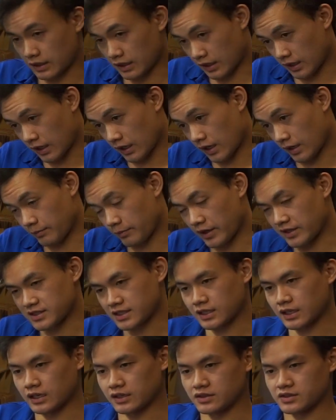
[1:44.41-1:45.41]
uh, a
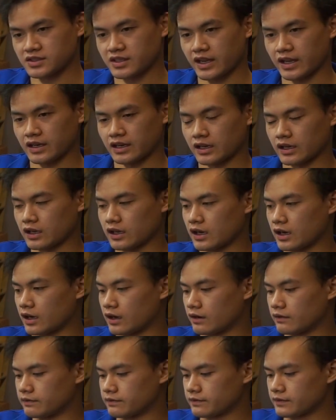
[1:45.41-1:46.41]
basic understanding
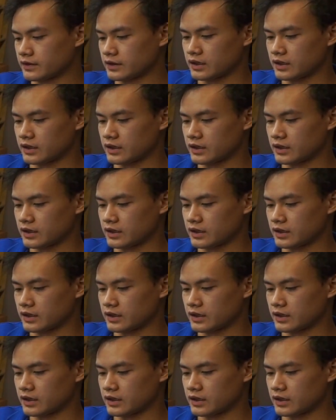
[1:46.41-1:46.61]
of